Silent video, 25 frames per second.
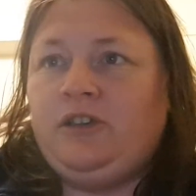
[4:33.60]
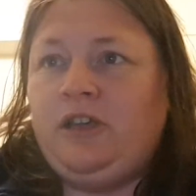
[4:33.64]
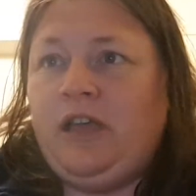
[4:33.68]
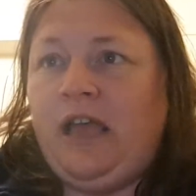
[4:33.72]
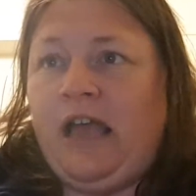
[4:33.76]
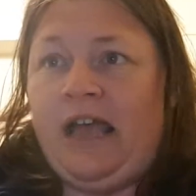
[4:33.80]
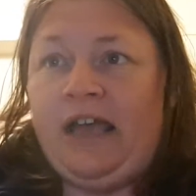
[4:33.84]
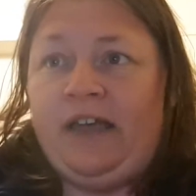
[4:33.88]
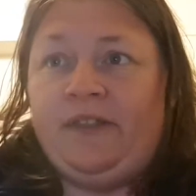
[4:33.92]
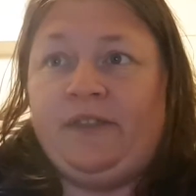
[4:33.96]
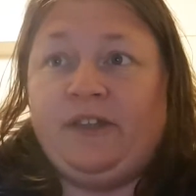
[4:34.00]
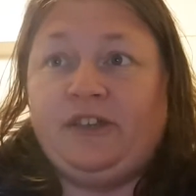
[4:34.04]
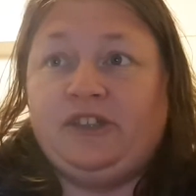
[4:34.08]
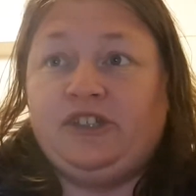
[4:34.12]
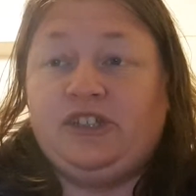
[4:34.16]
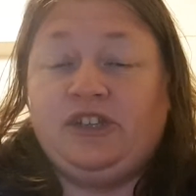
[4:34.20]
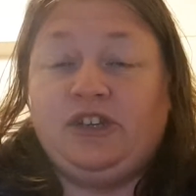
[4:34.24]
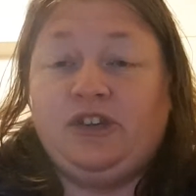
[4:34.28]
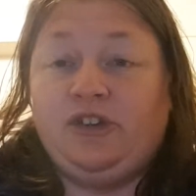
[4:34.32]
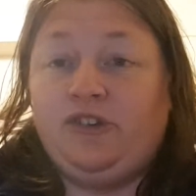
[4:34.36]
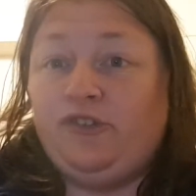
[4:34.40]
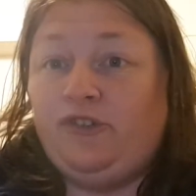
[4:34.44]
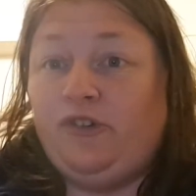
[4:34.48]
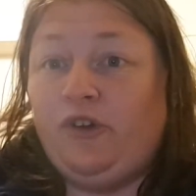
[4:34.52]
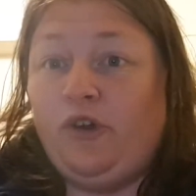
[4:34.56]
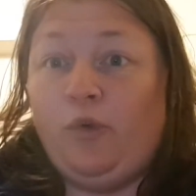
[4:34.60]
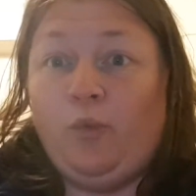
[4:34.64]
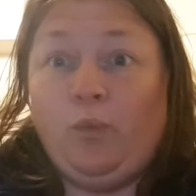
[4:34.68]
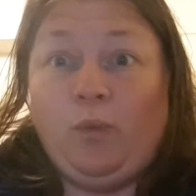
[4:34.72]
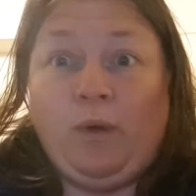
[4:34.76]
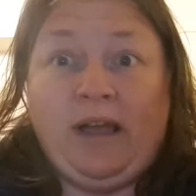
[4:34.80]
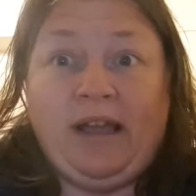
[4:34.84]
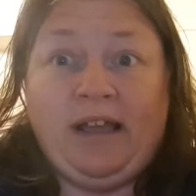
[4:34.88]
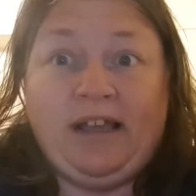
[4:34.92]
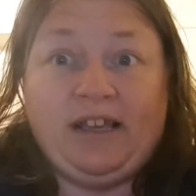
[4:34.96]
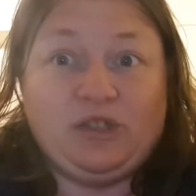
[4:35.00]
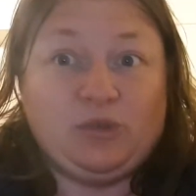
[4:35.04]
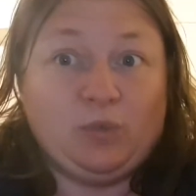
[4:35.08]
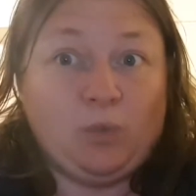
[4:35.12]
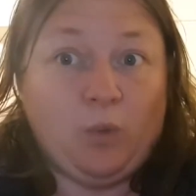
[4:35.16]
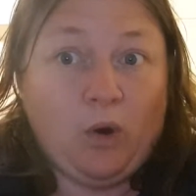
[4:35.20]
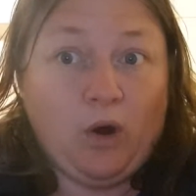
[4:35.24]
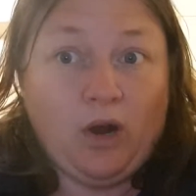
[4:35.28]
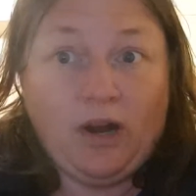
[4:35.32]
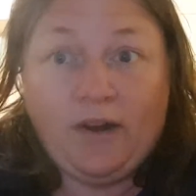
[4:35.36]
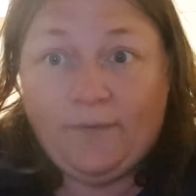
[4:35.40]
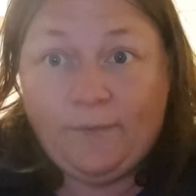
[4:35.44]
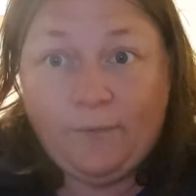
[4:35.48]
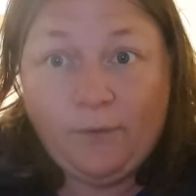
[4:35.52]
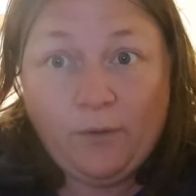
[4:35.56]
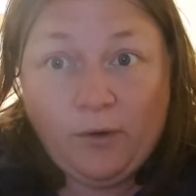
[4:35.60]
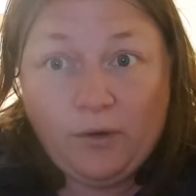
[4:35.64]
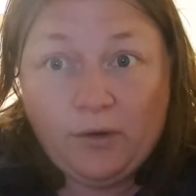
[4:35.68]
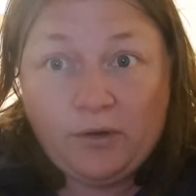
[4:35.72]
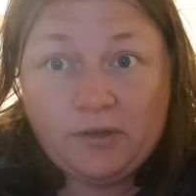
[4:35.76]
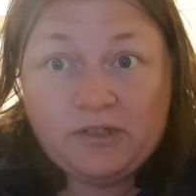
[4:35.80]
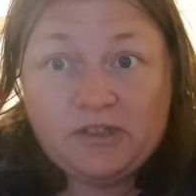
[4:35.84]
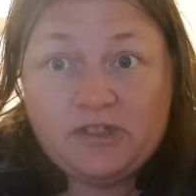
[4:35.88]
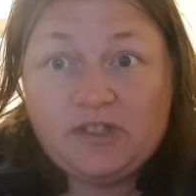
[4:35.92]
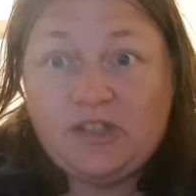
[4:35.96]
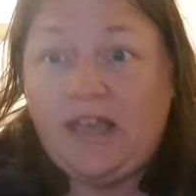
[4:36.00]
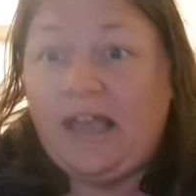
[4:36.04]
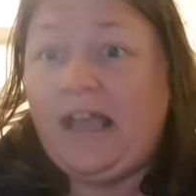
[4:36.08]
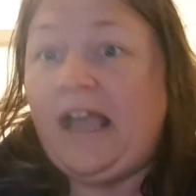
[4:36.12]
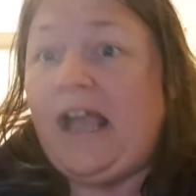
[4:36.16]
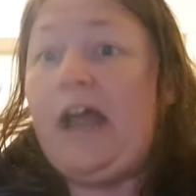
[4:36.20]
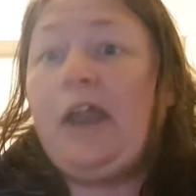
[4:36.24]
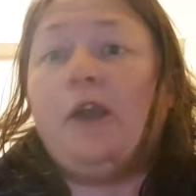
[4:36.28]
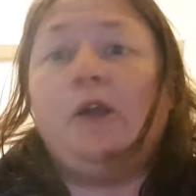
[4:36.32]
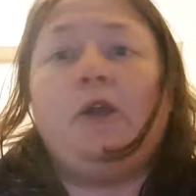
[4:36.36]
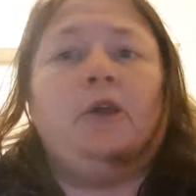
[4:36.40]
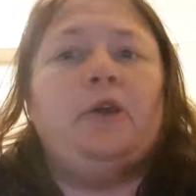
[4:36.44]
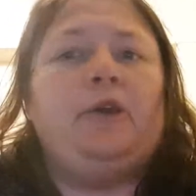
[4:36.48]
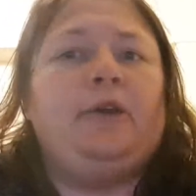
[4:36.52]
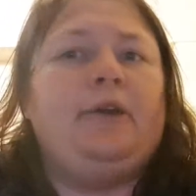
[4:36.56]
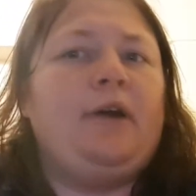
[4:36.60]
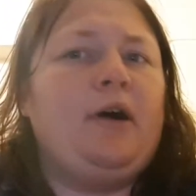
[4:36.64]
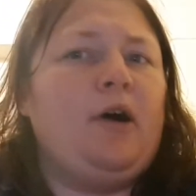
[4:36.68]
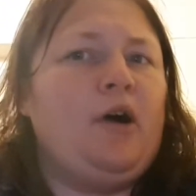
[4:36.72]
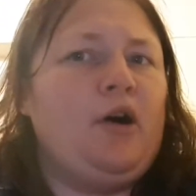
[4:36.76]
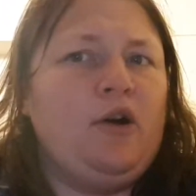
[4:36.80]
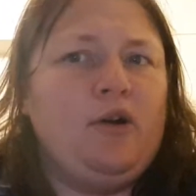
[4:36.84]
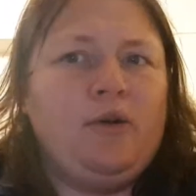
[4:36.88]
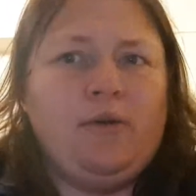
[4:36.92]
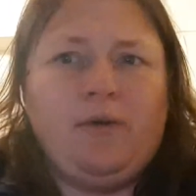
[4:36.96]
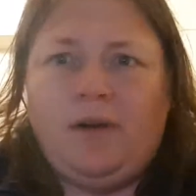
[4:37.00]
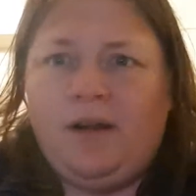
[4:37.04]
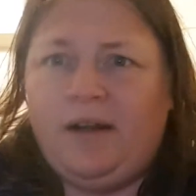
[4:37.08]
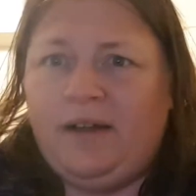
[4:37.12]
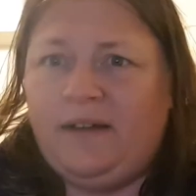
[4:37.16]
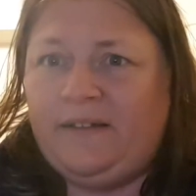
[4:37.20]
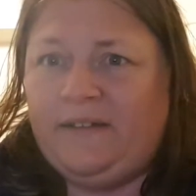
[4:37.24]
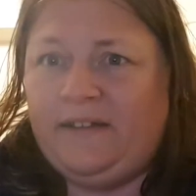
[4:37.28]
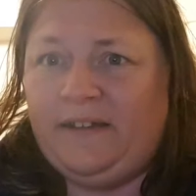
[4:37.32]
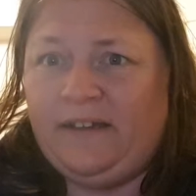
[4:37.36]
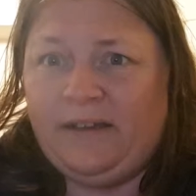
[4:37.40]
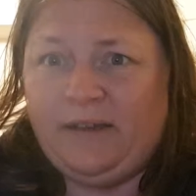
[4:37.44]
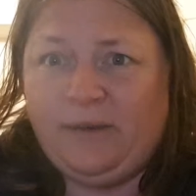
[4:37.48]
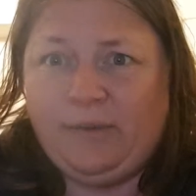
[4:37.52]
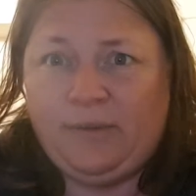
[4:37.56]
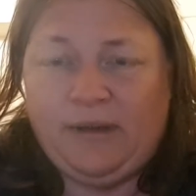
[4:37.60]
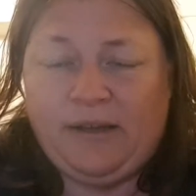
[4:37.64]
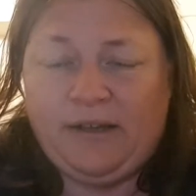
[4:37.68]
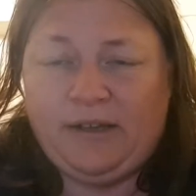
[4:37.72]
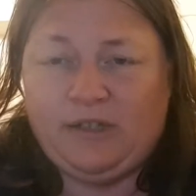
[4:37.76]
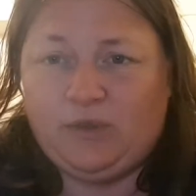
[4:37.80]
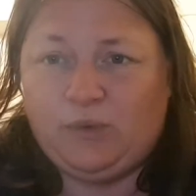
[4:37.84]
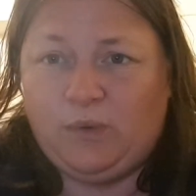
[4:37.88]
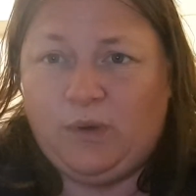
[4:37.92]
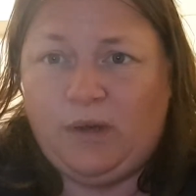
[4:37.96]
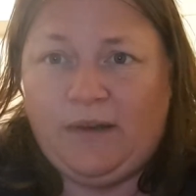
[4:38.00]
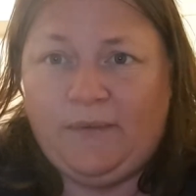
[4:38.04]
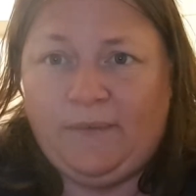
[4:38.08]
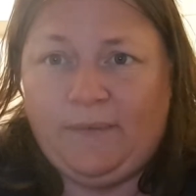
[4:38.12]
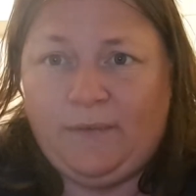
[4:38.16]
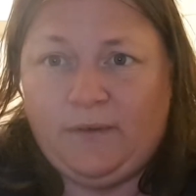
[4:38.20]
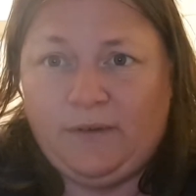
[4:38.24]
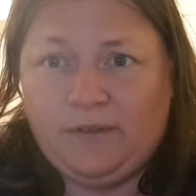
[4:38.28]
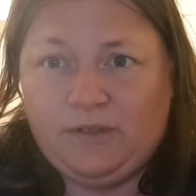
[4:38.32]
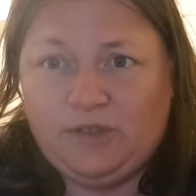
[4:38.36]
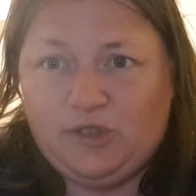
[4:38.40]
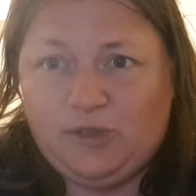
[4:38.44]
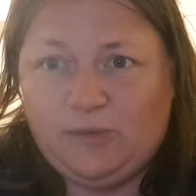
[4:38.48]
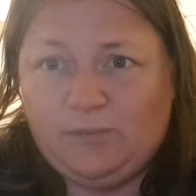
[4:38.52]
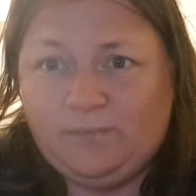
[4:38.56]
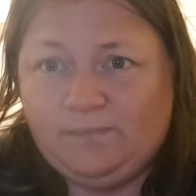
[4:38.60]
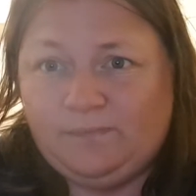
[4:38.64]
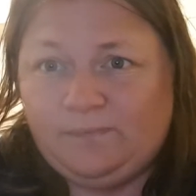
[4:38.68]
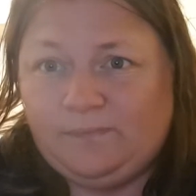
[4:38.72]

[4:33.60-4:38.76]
And they did not know where his wife was. They had no idea where his wife was.